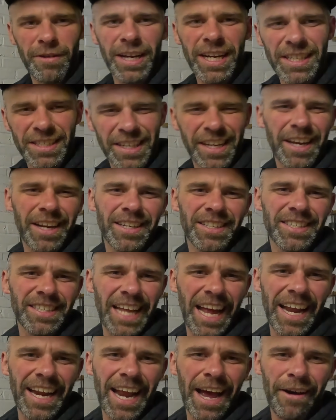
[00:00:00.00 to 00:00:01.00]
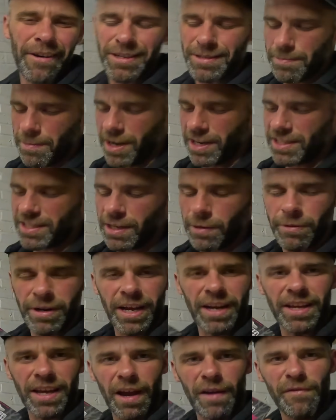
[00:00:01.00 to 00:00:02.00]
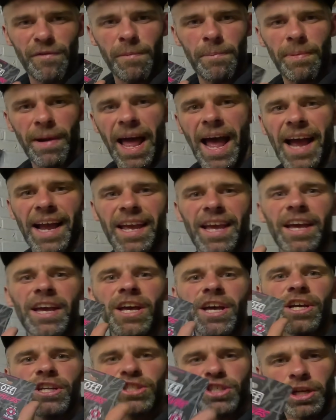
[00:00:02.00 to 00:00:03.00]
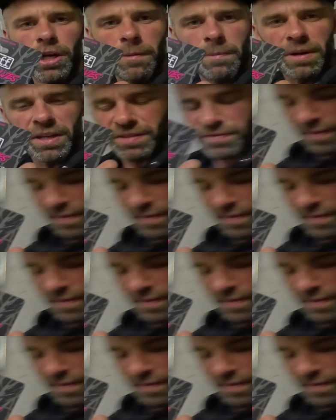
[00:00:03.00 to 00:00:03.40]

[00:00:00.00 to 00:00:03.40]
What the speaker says: isn't going to stand out as much. So we're going to go for black tubeless